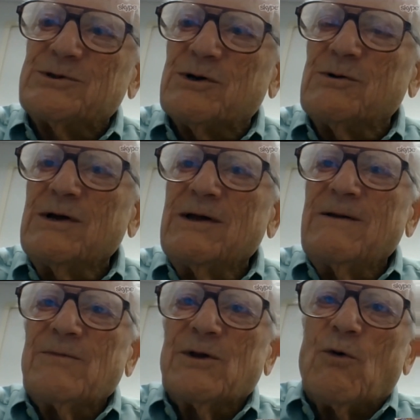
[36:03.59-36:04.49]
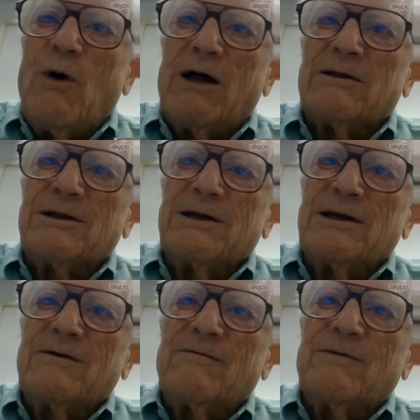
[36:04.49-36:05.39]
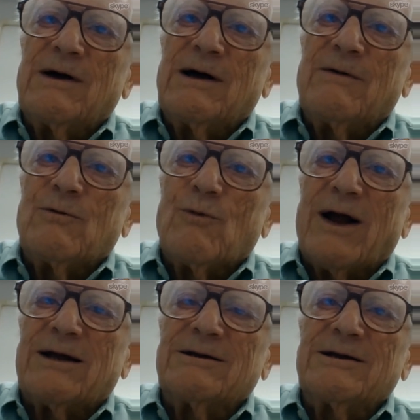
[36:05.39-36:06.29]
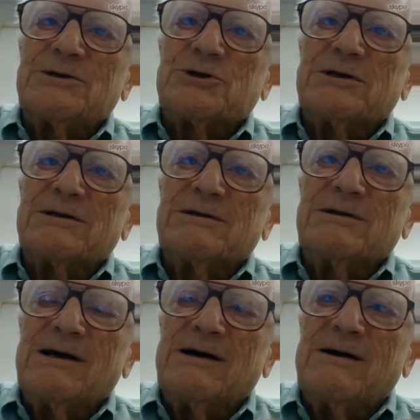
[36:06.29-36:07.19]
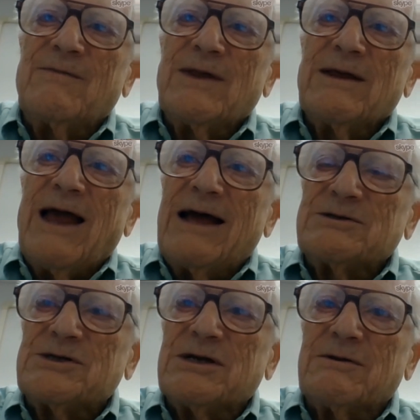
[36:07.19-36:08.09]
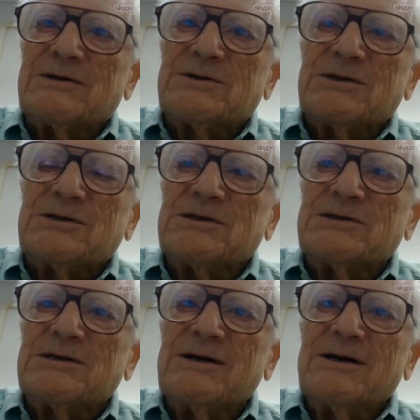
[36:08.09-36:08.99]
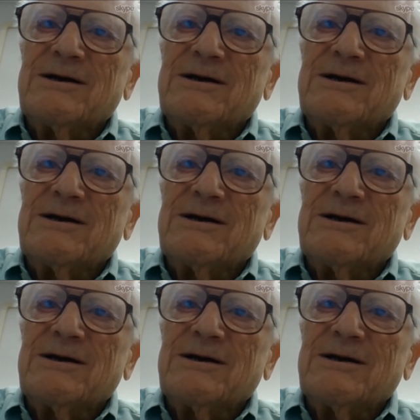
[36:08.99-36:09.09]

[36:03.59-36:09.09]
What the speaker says: So the quality of recognition and synthesis is,